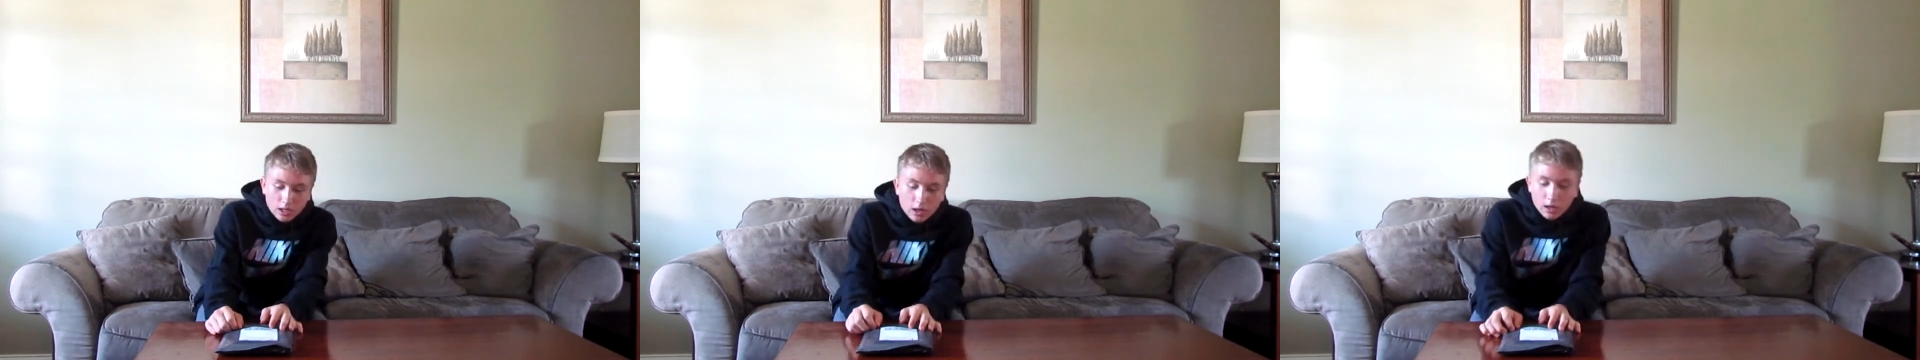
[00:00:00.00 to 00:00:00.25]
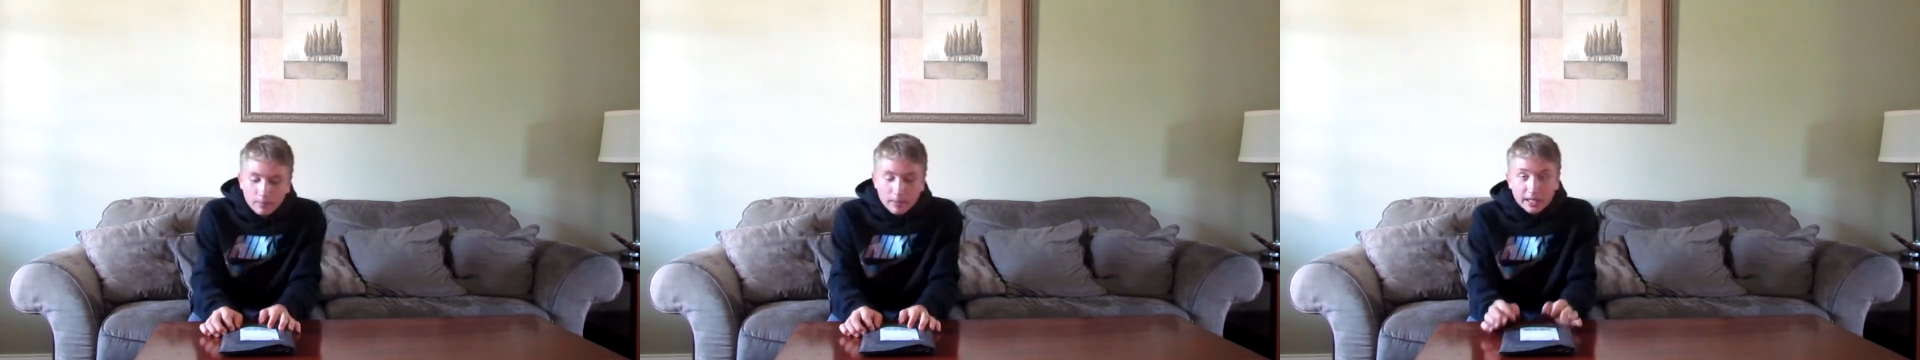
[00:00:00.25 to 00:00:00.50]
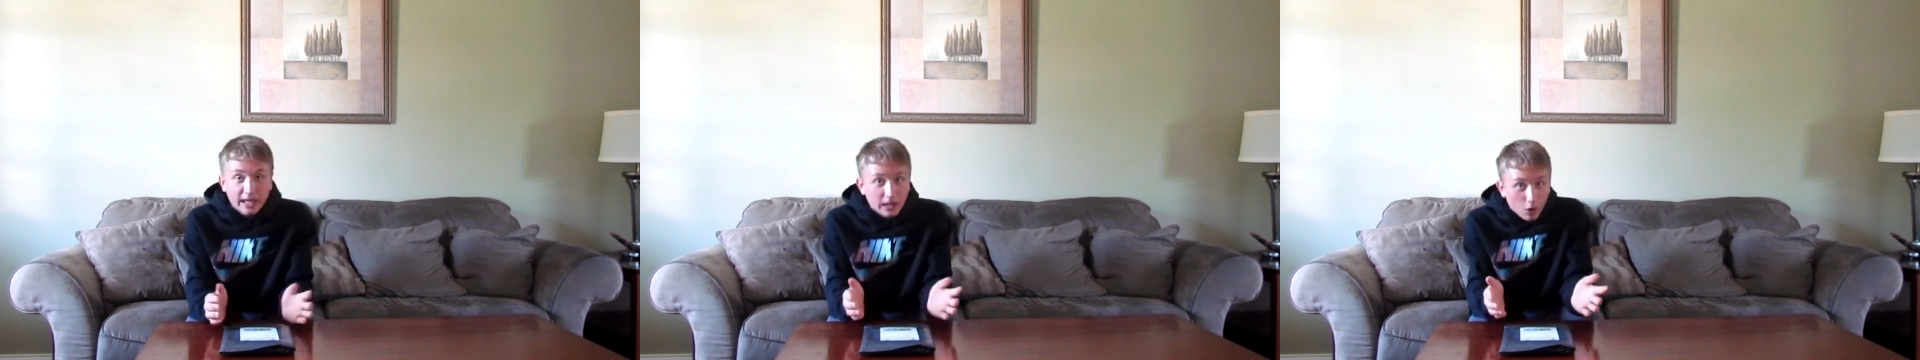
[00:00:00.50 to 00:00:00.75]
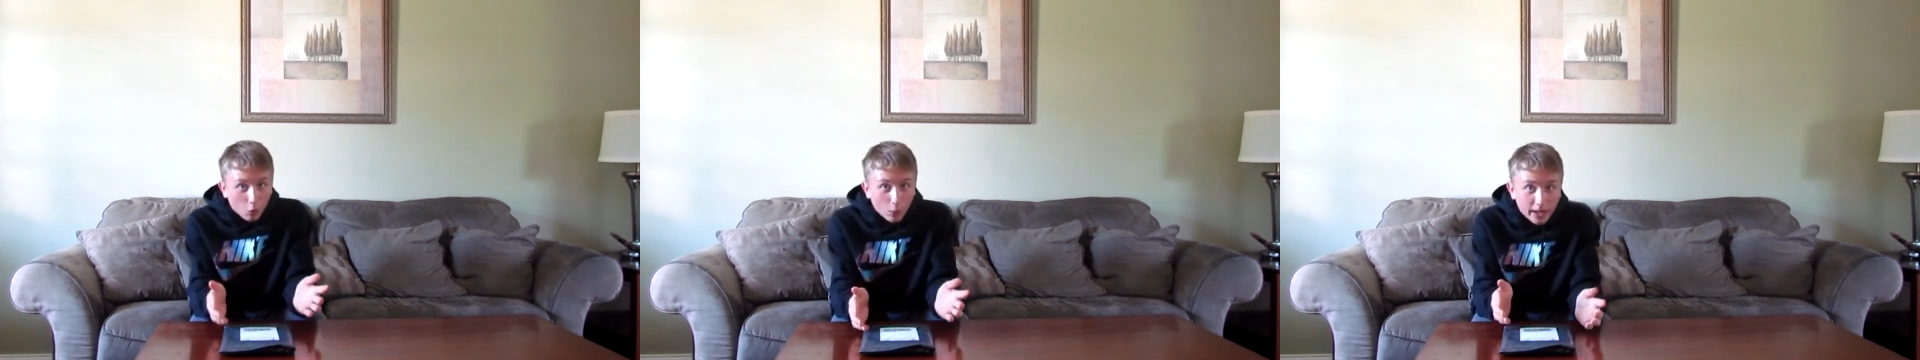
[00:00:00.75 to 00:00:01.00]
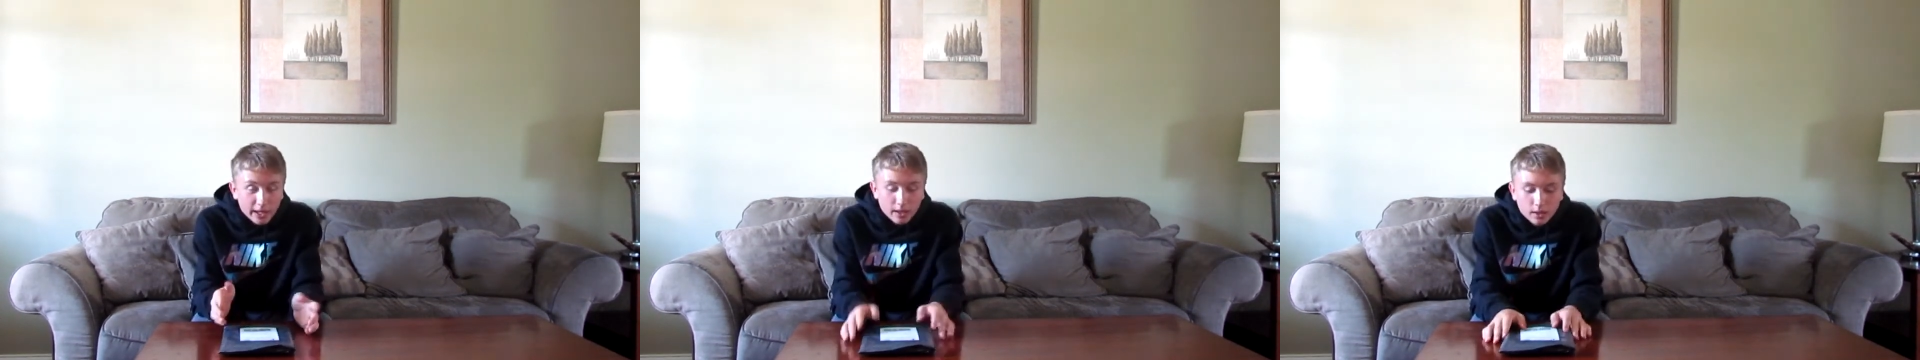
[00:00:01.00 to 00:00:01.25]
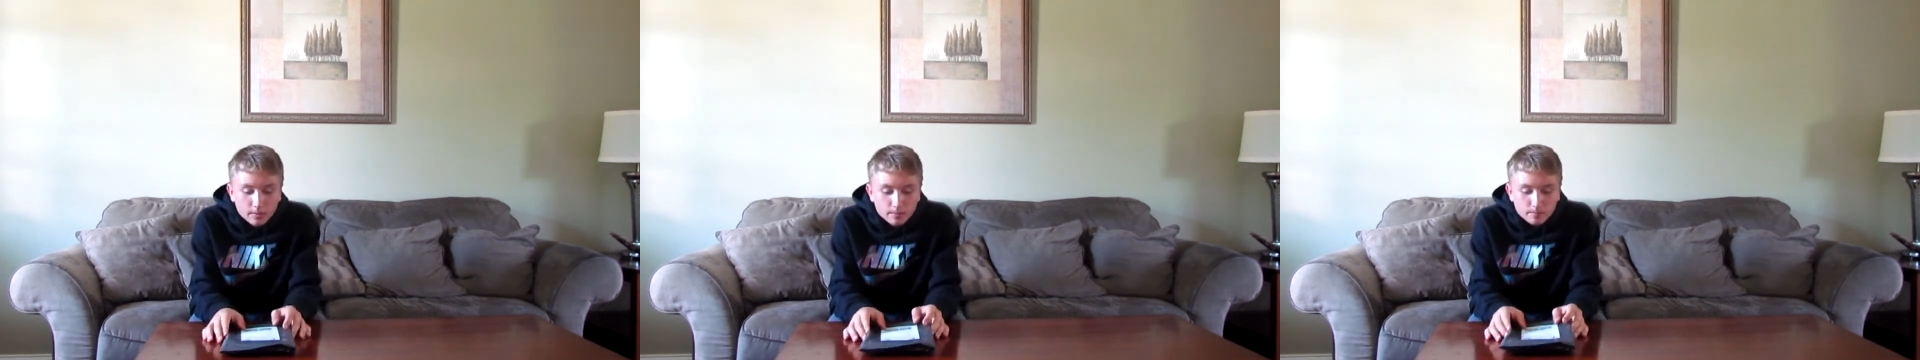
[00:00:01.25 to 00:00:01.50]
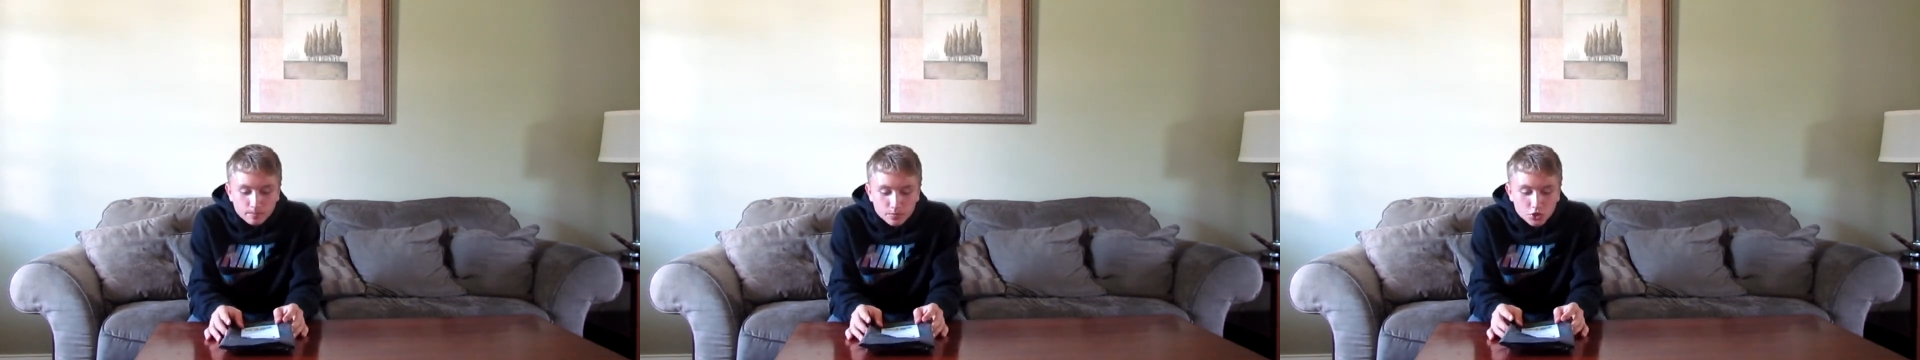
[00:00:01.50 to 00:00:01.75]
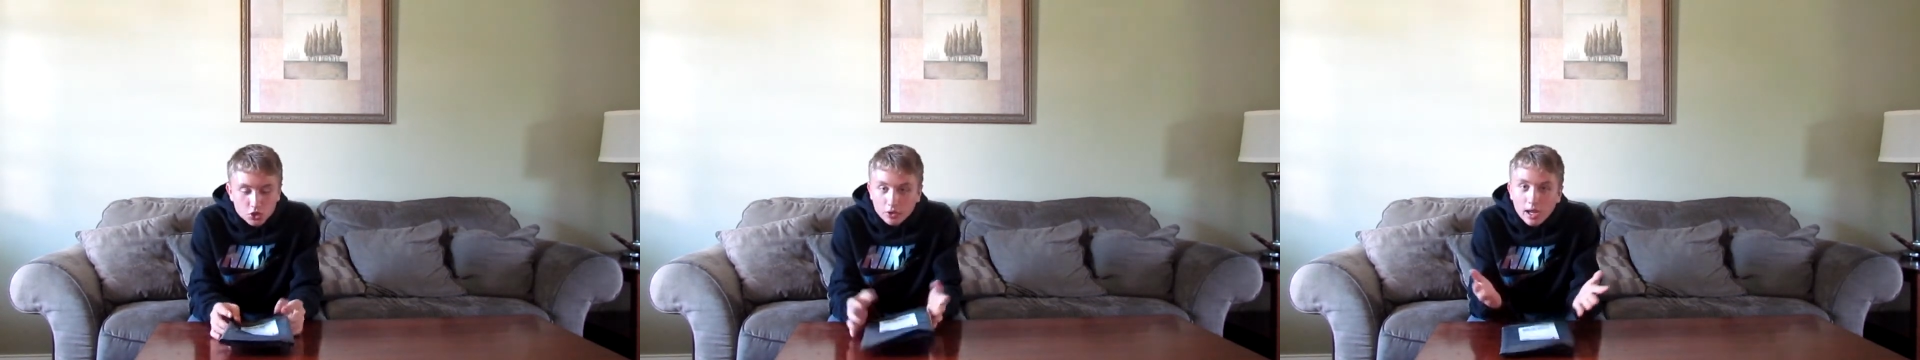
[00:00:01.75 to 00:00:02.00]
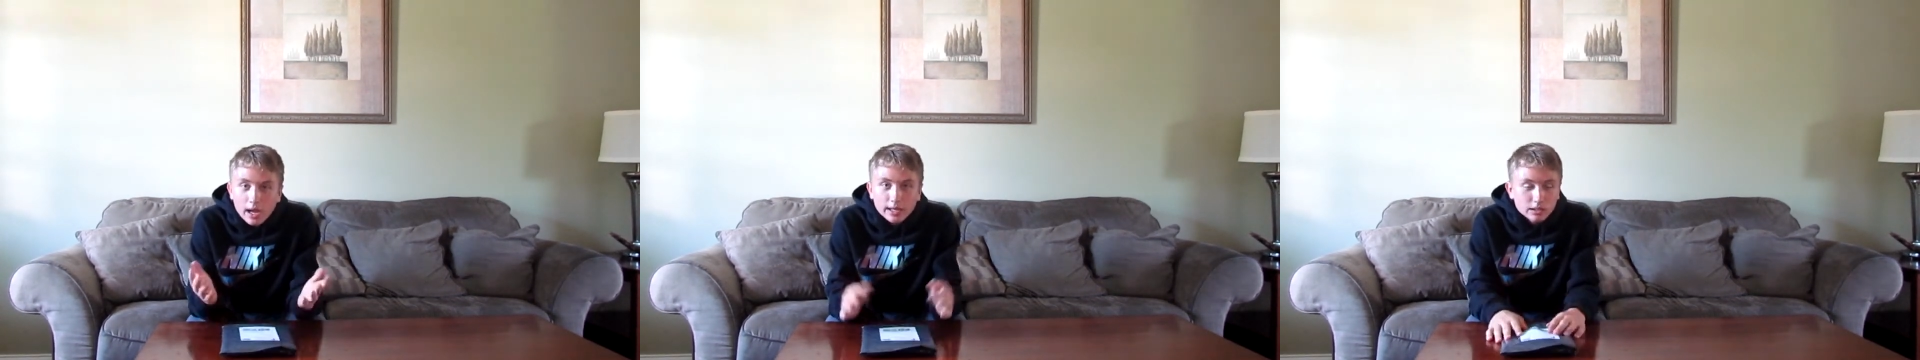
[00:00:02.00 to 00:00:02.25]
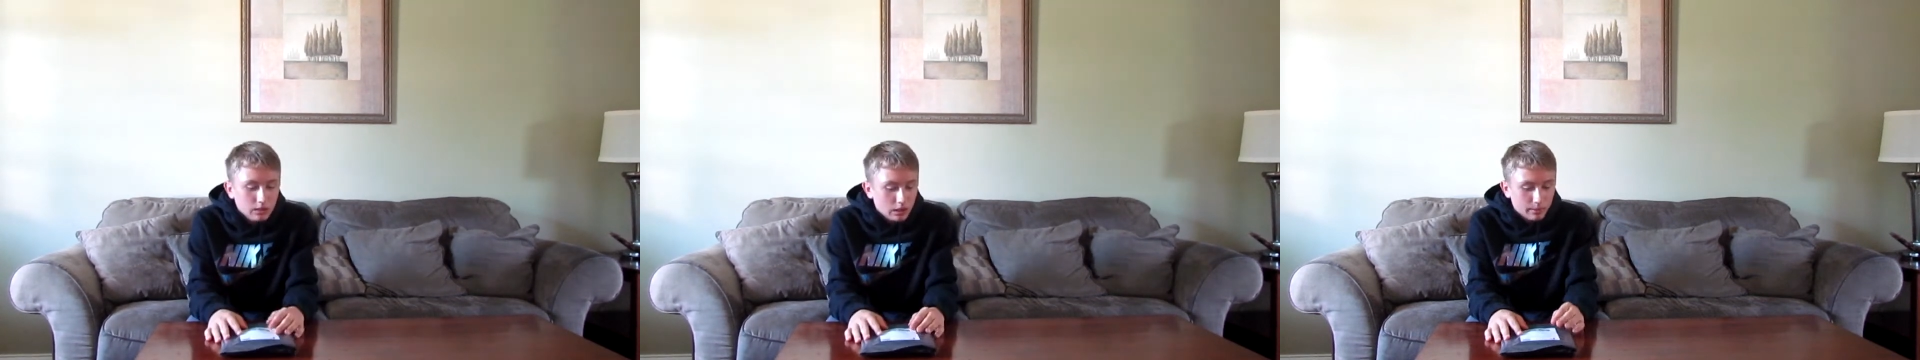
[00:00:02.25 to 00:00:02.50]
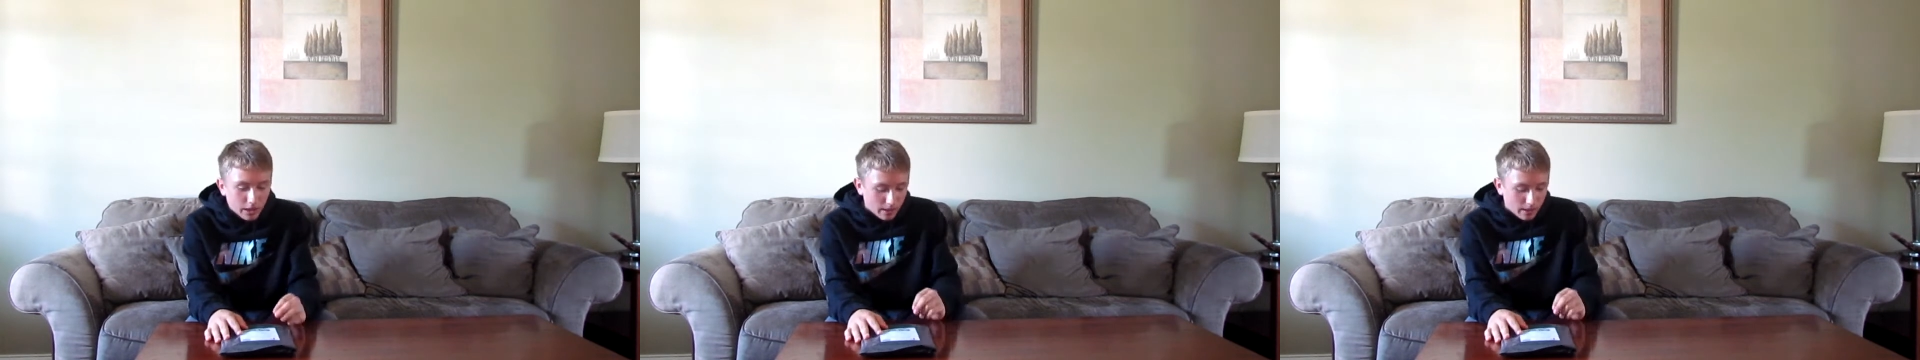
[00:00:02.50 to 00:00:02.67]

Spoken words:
I cannot wait. So yeah, I guess I'm gonna be